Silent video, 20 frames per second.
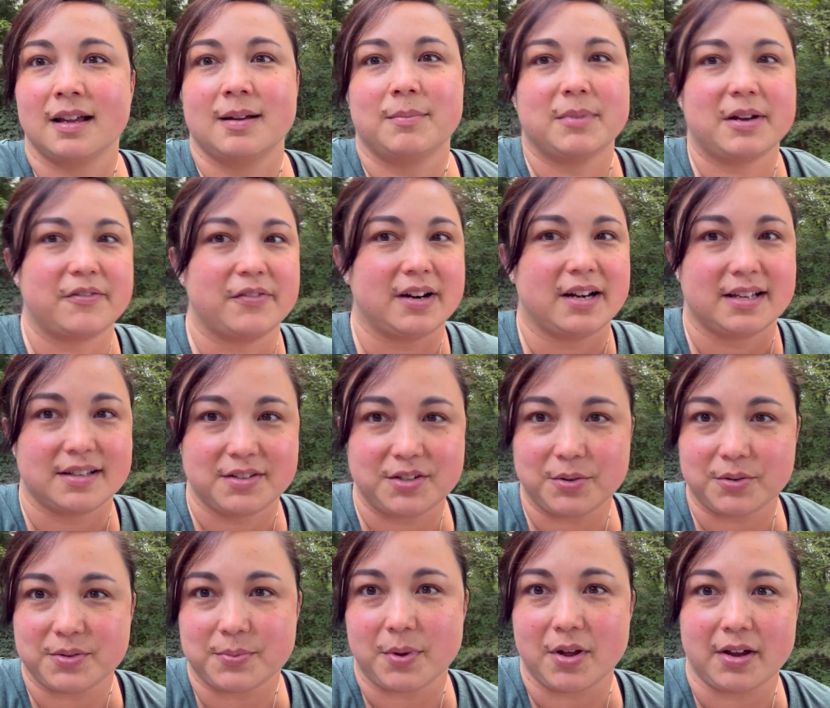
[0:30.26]
My friend has 2
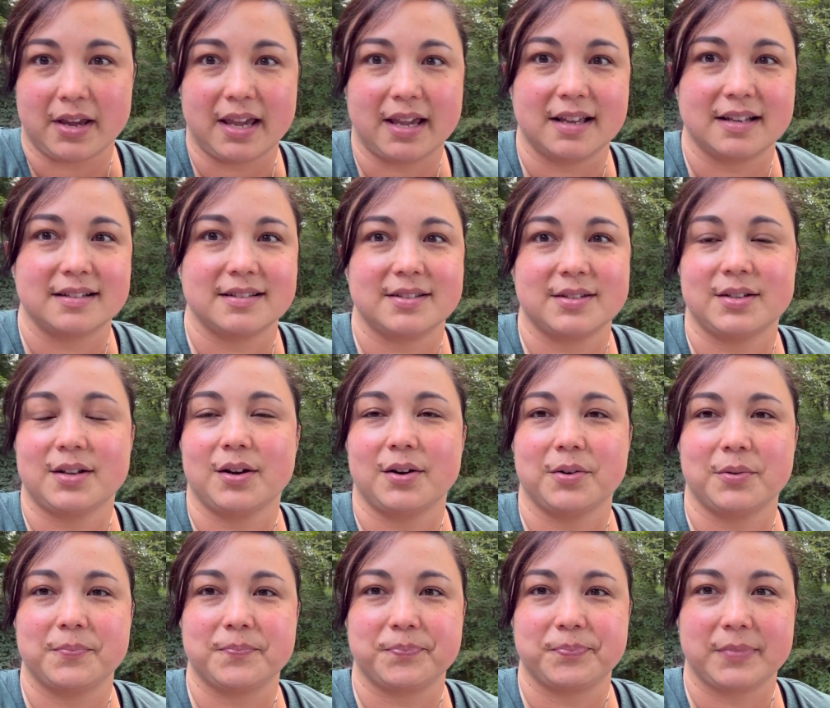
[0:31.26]
small kids,
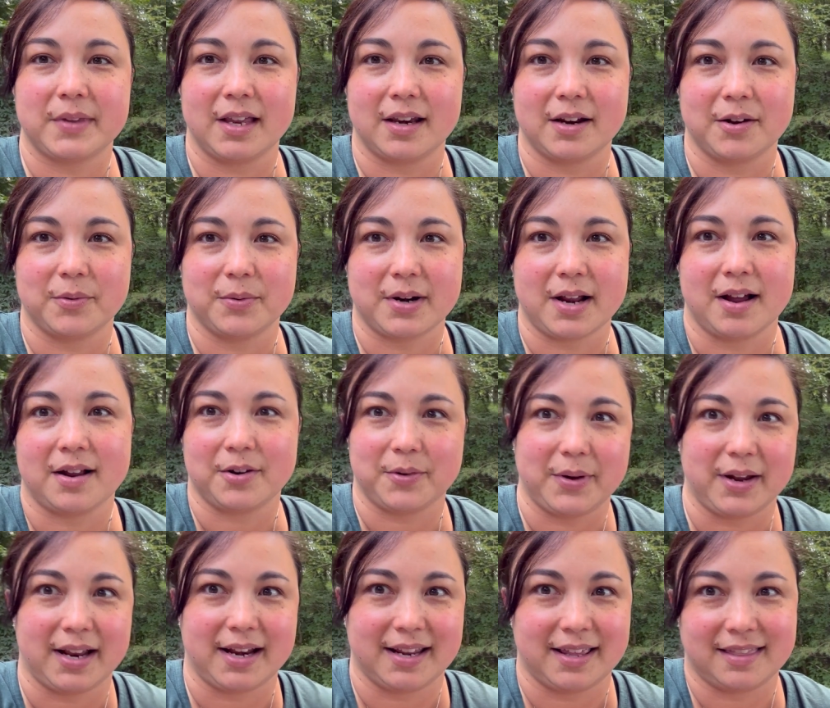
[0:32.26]
so, we're not doing
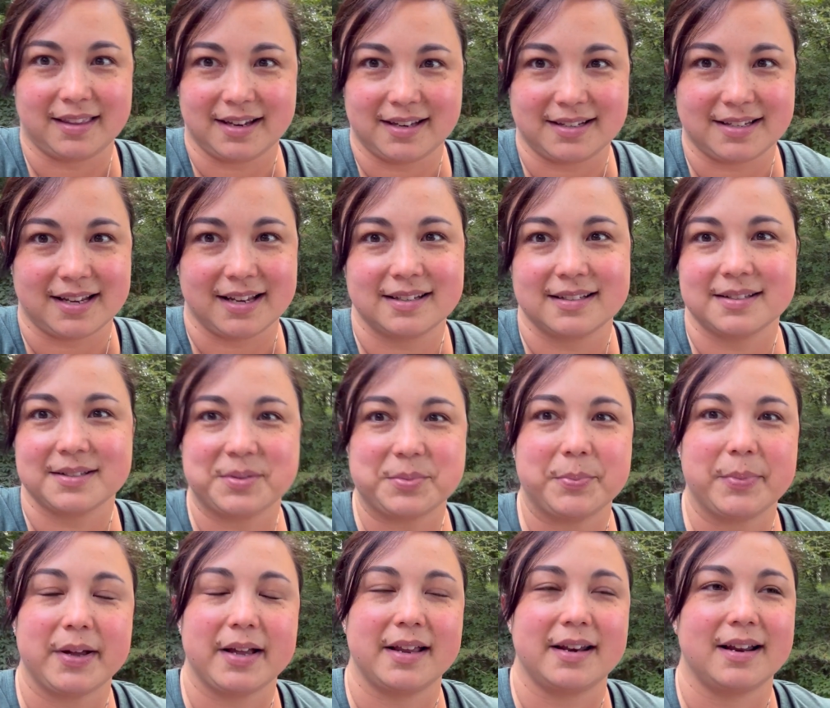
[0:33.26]
anything intense.
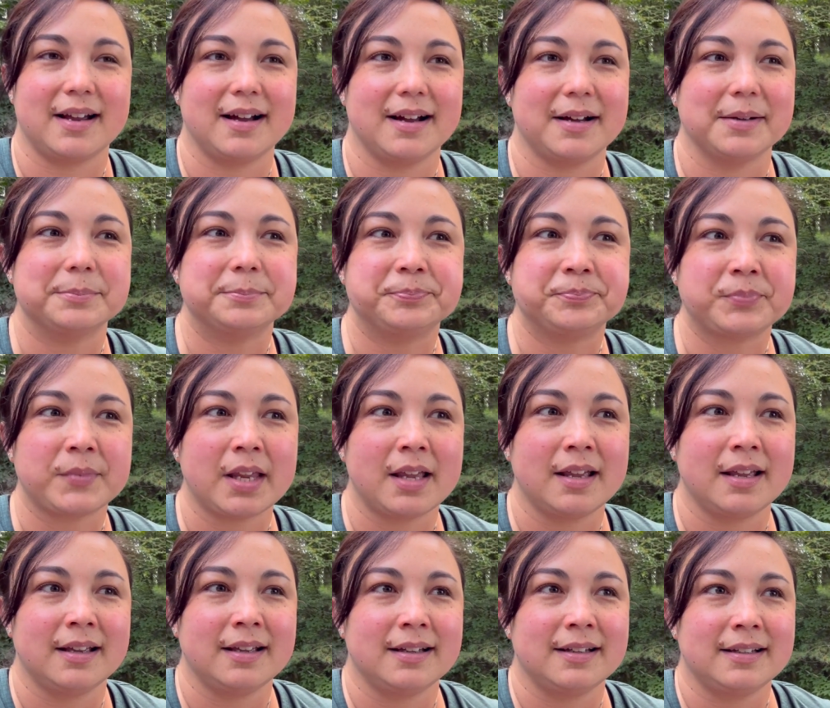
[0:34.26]
But,
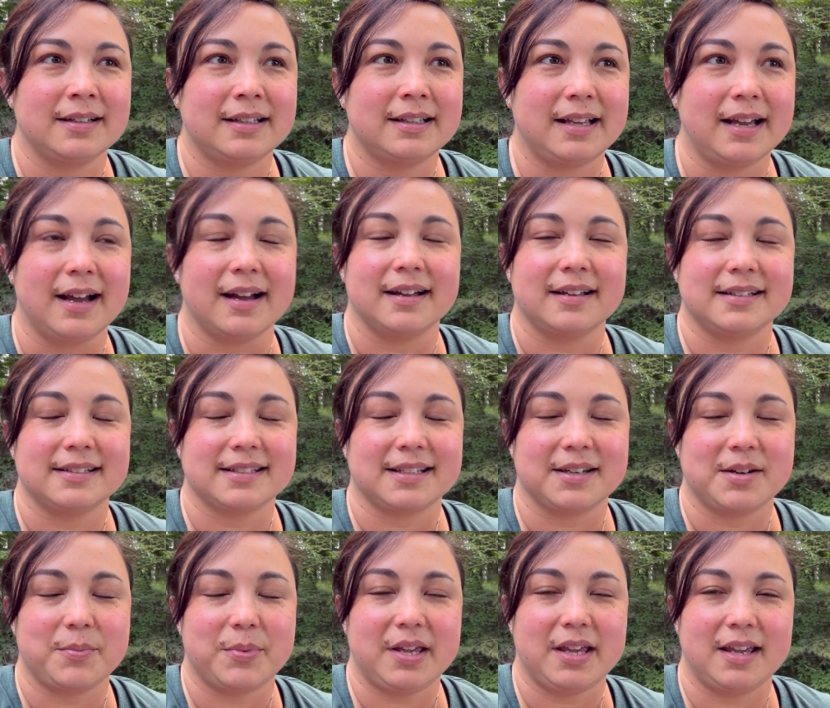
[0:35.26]
yeah, it's
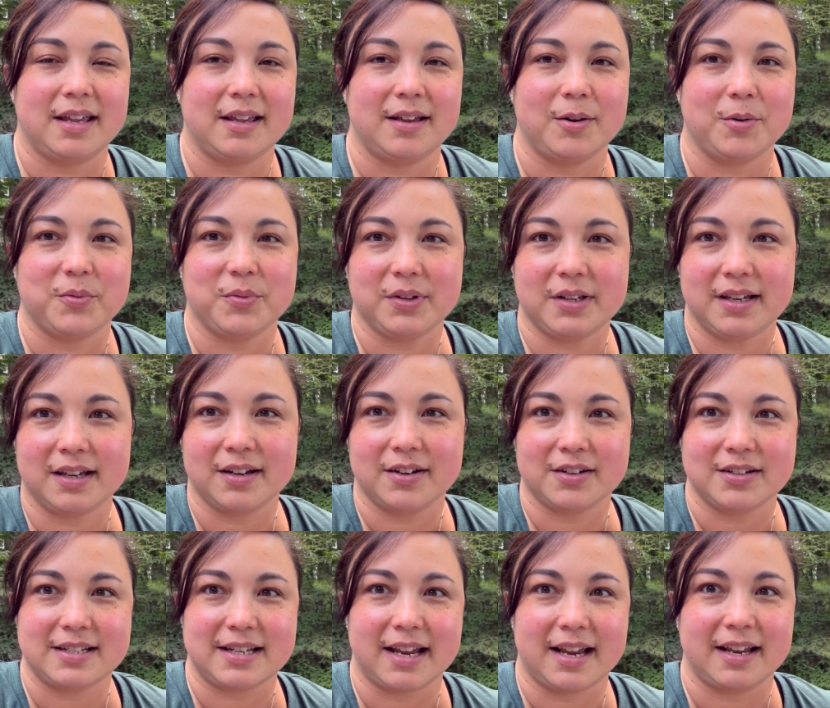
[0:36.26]
going to be hopefully a good
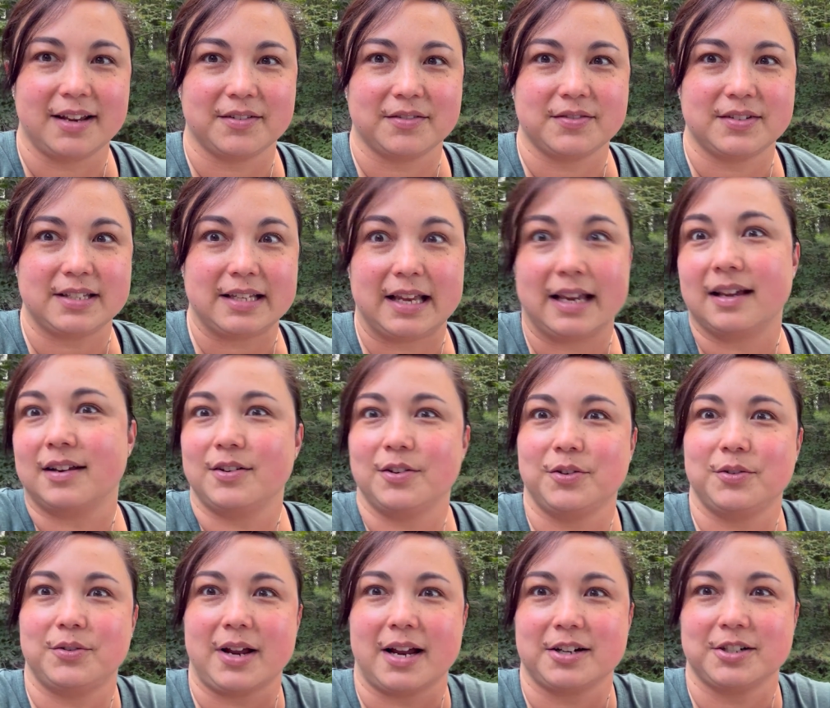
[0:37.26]
day of seeing a new
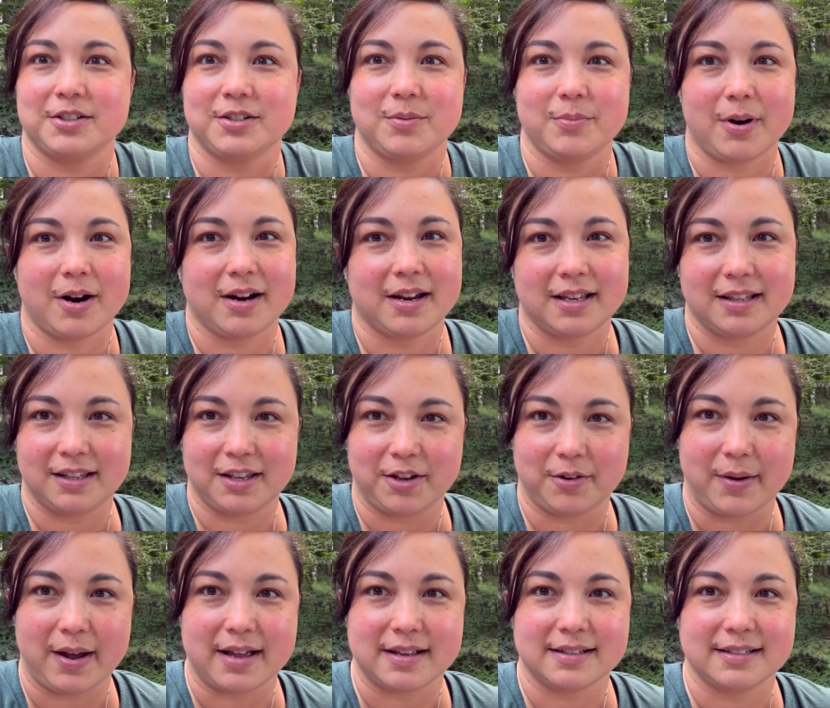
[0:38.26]
national park in the
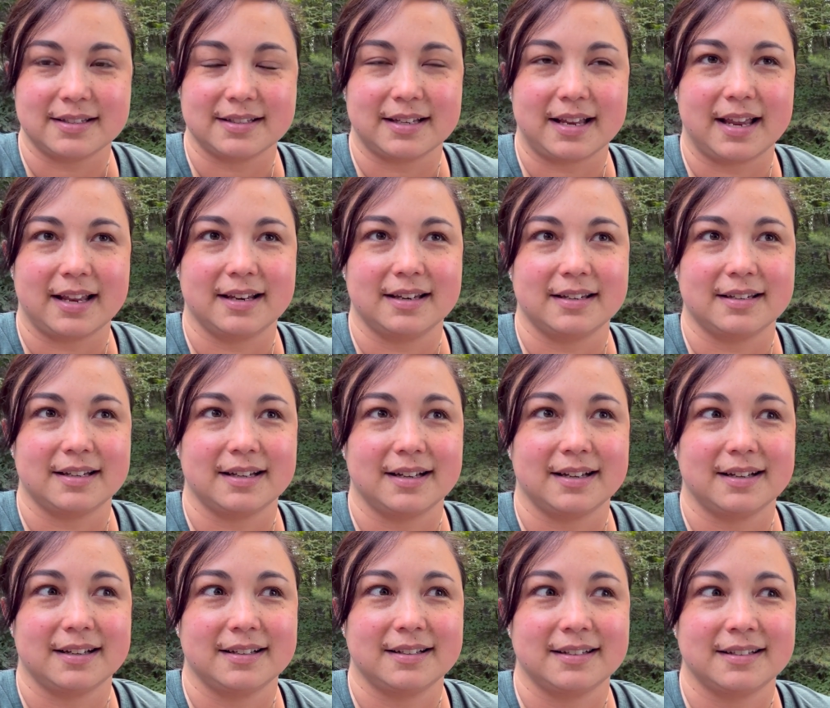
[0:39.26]
U.S. And
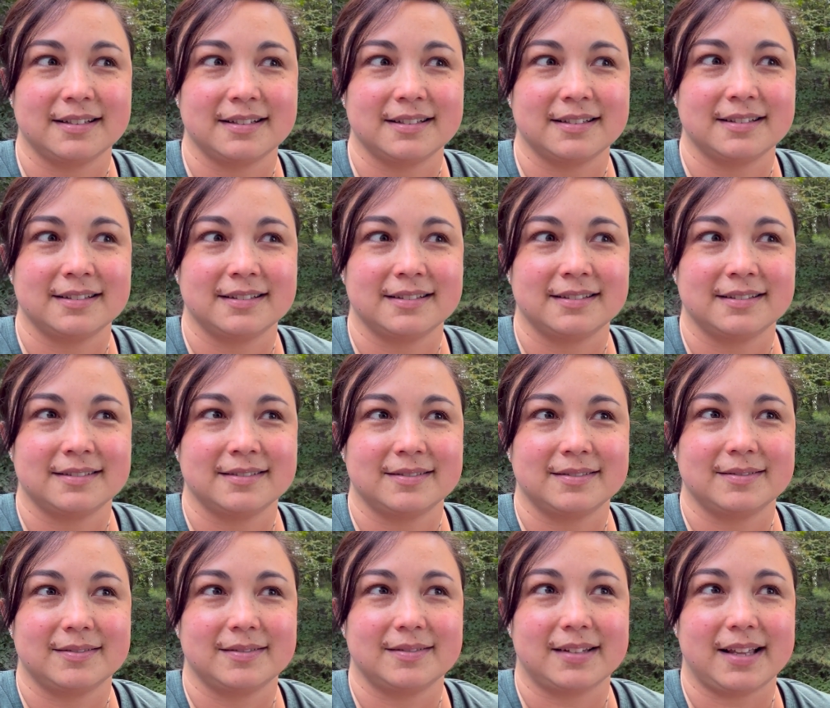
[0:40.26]

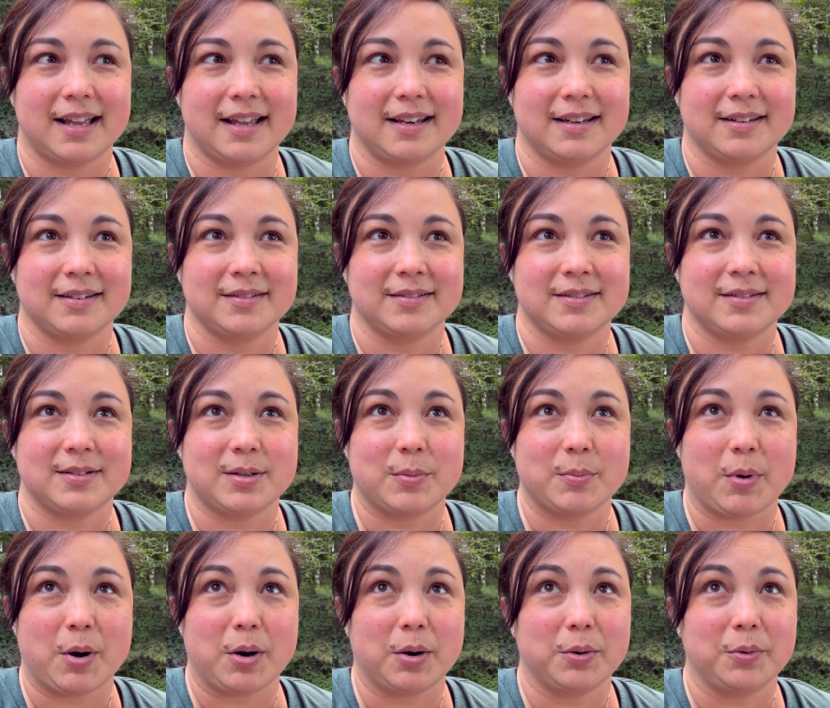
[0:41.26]
then
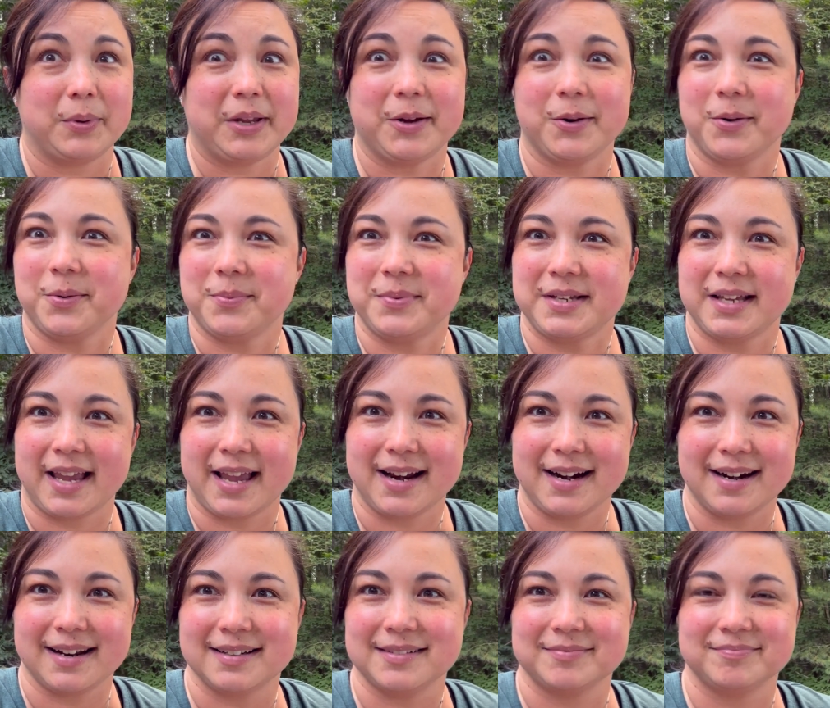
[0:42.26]
tomorrow we go up to
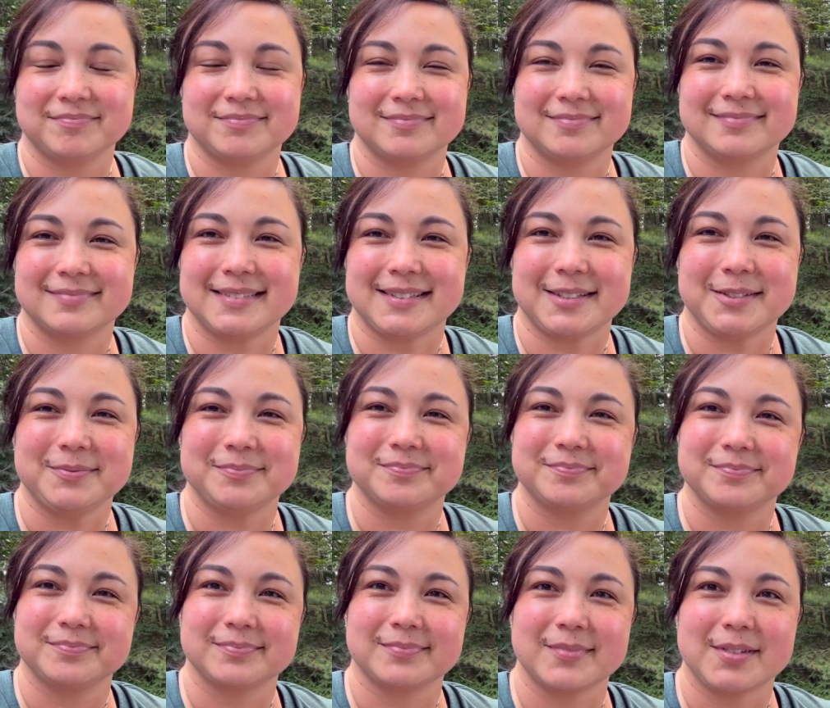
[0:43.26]
Canada. So
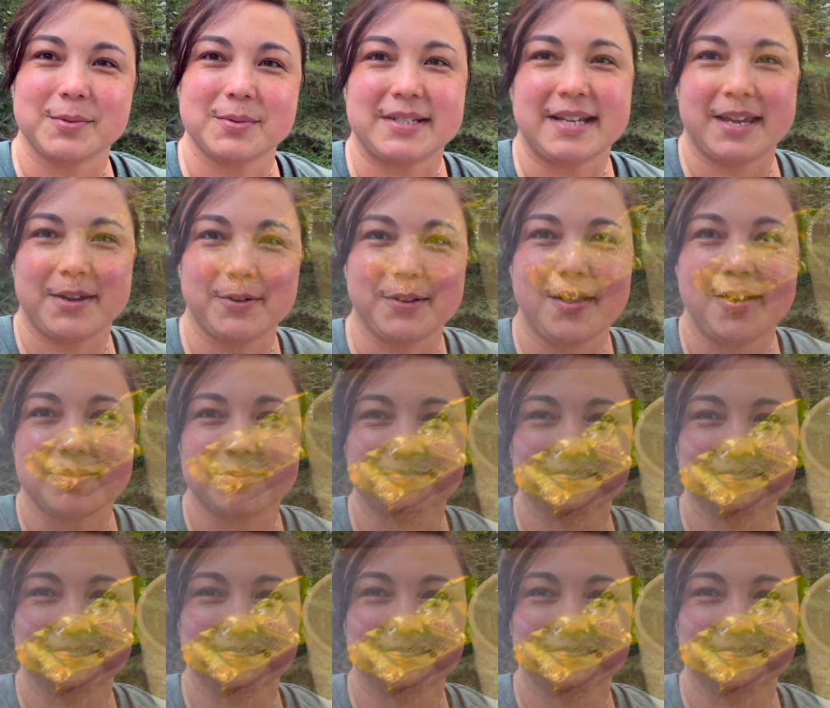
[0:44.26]
we'll take you along. I'm